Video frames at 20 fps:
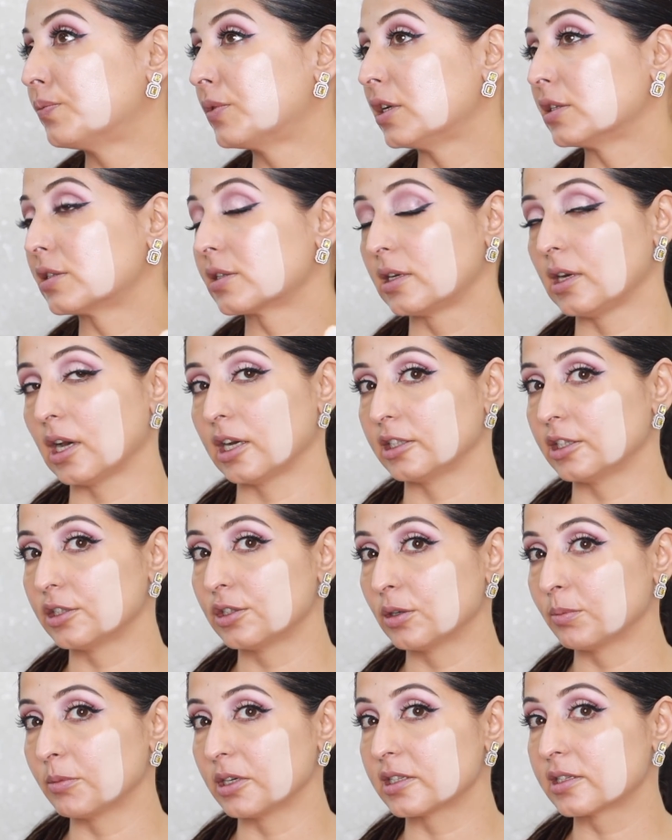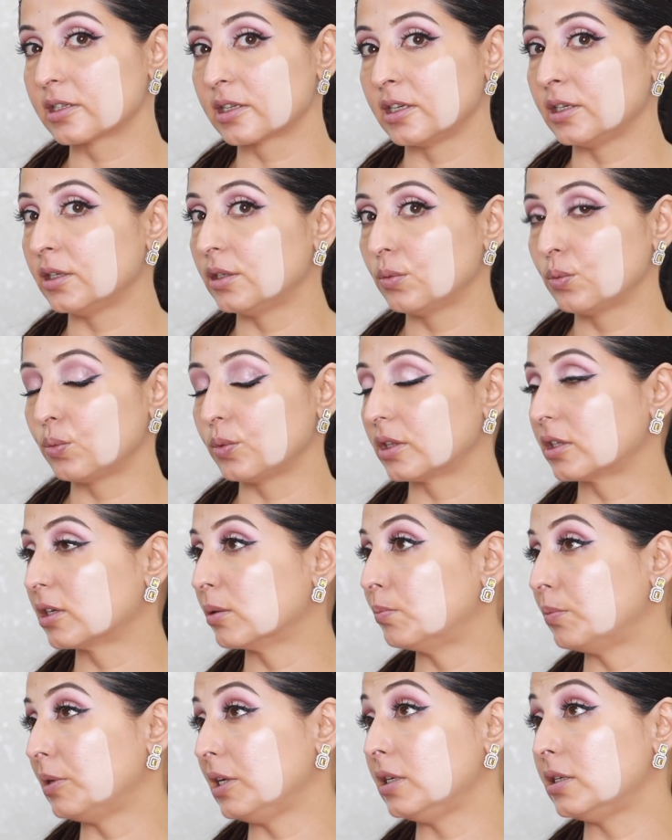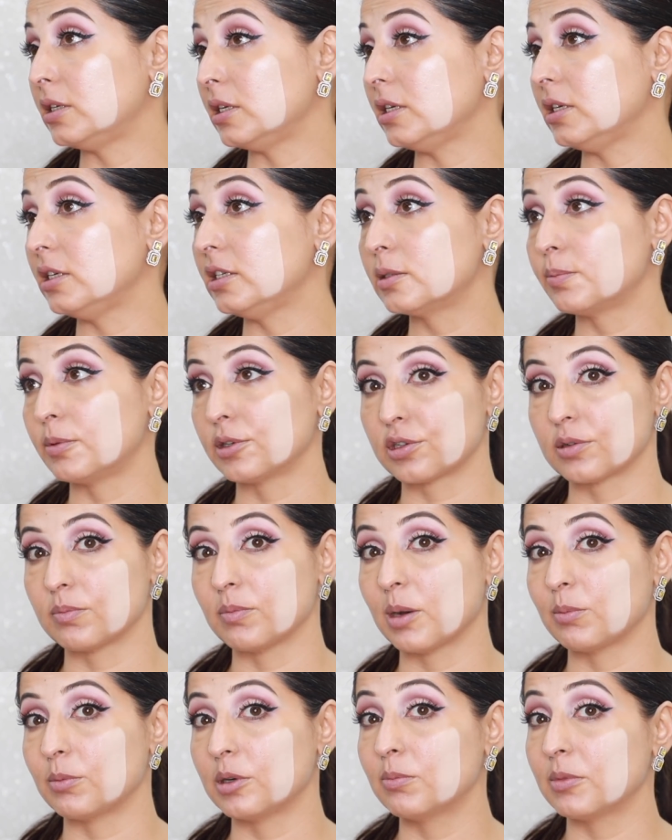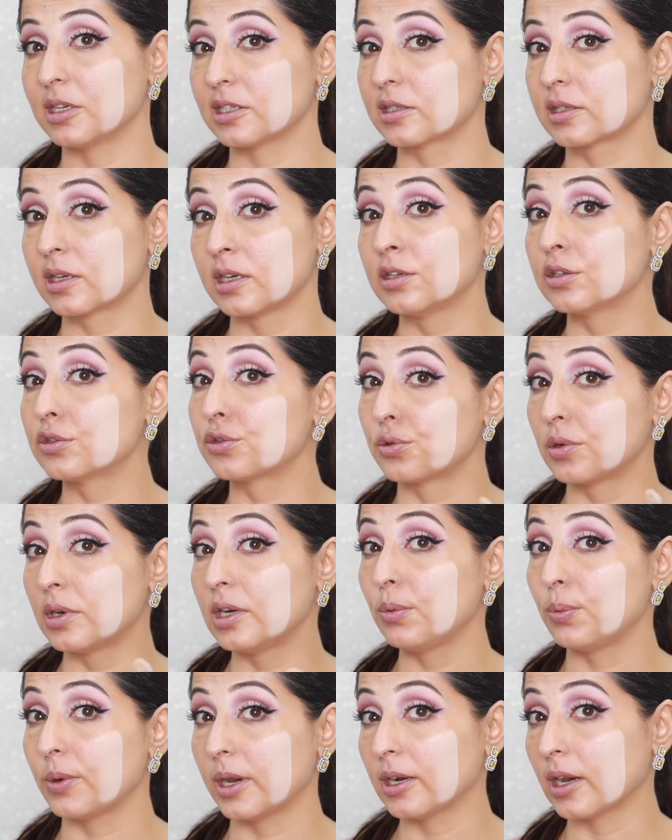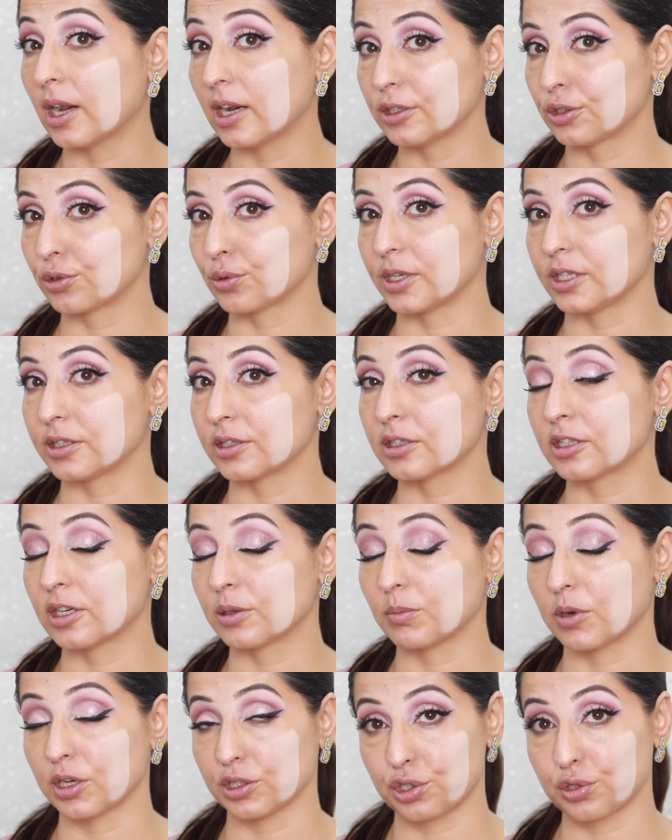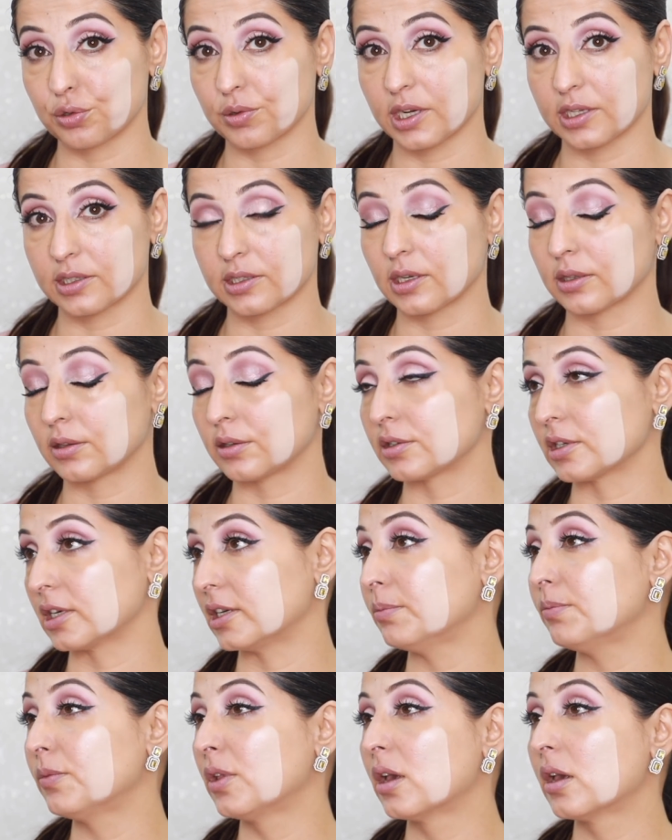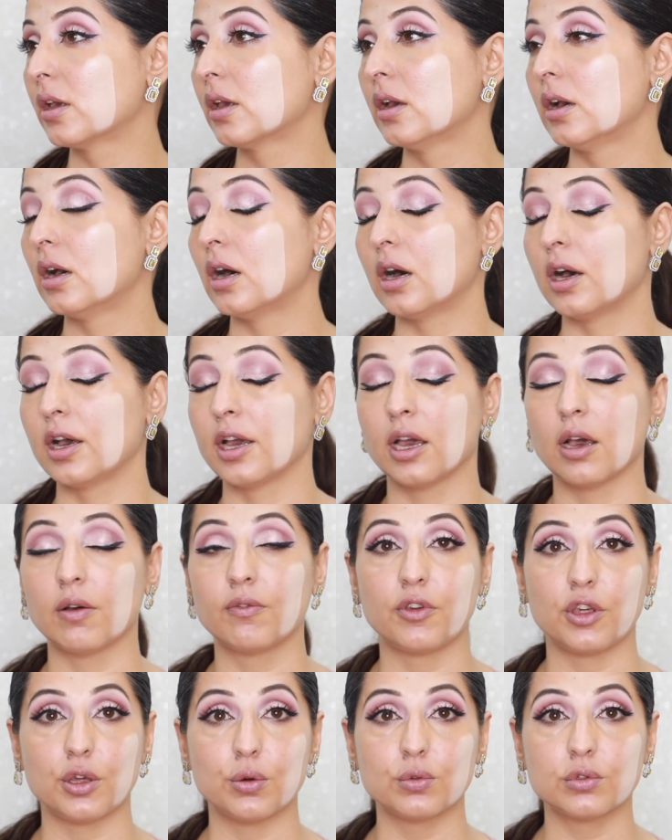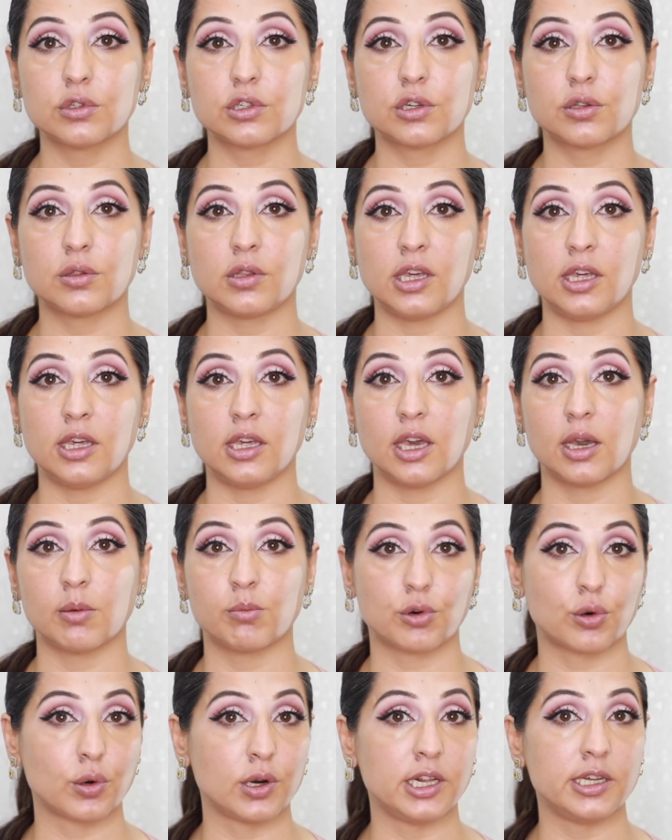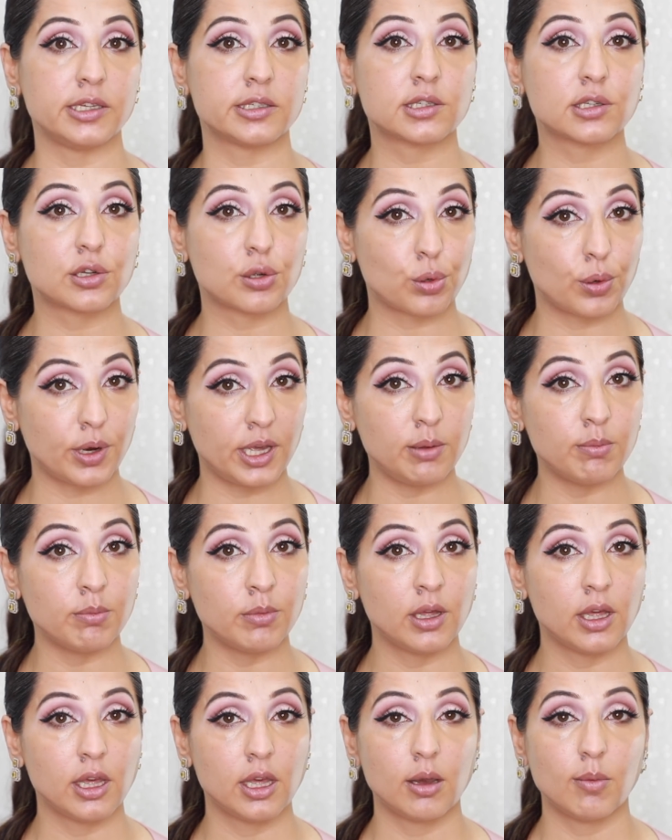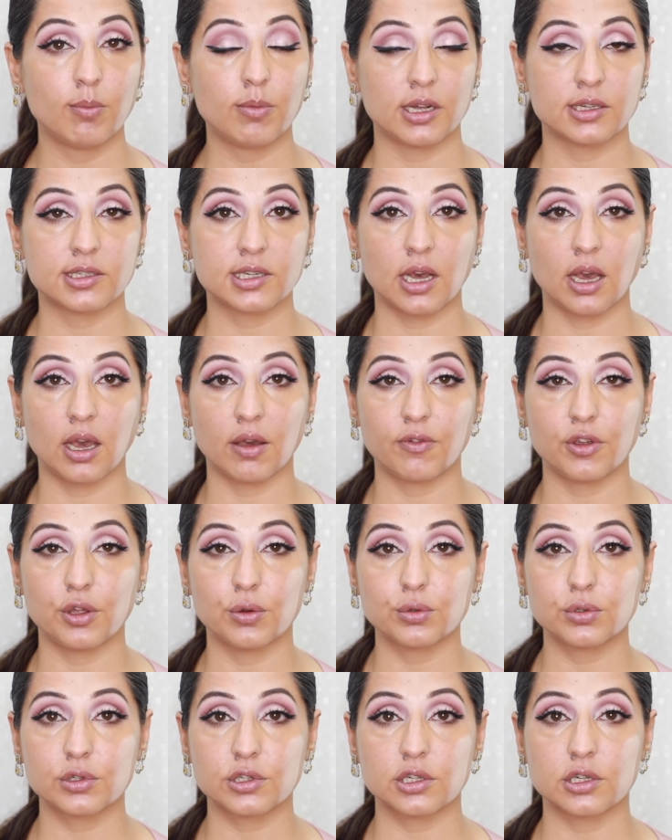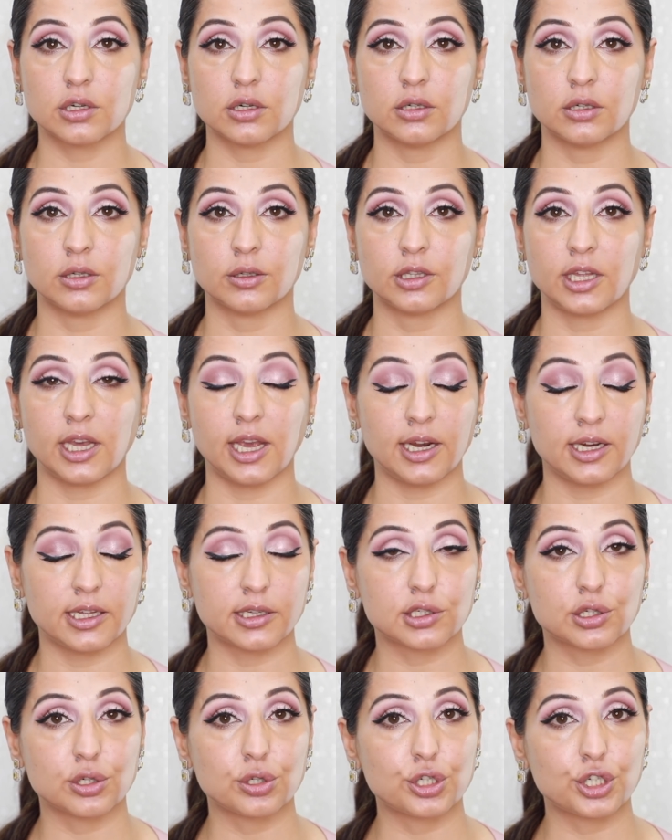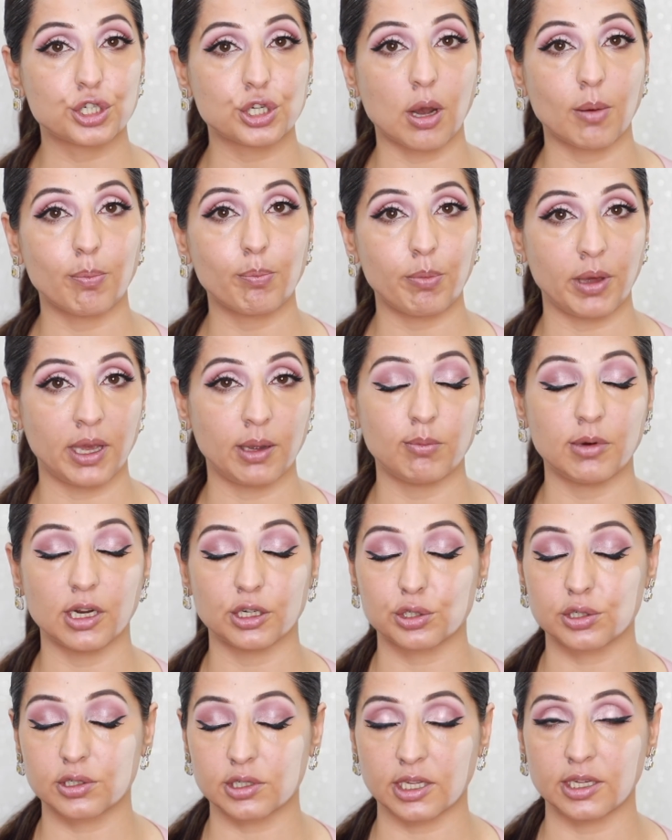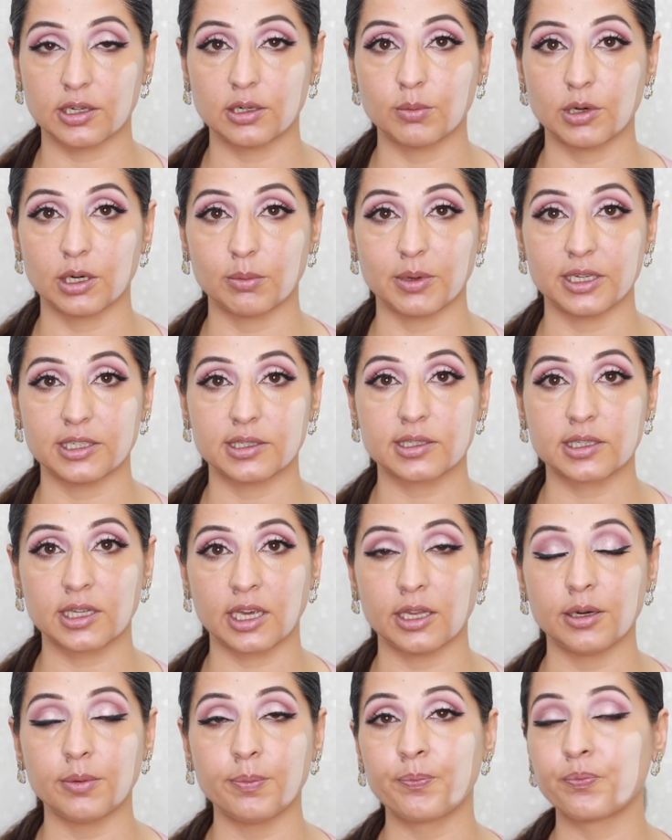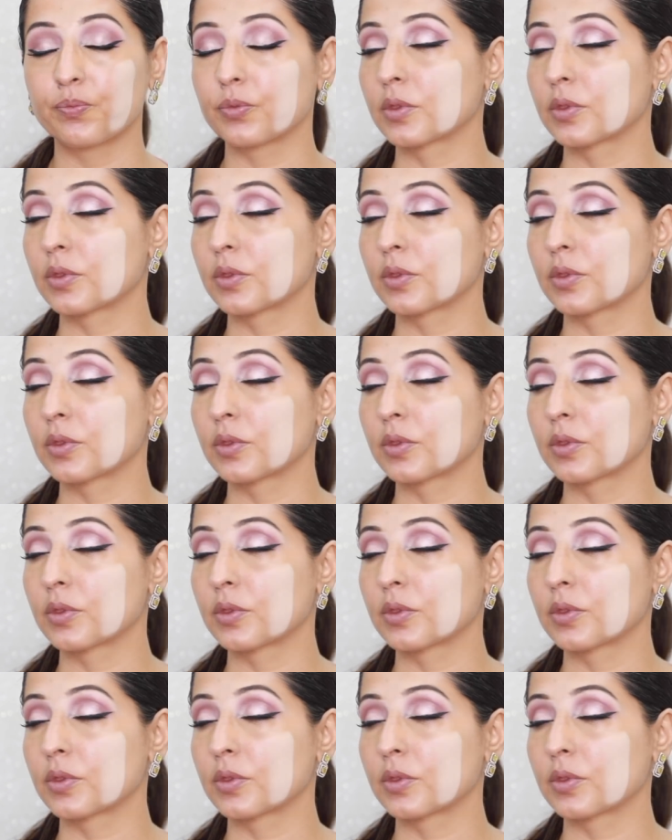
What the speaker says: It glided on my skin with complete ease, but remember, my skin is really well hydrated and moisturized at the time. I have used the Embryolisse Cream, plus I have used the ELIXIR Sharp Pink Blush Serum on my skin.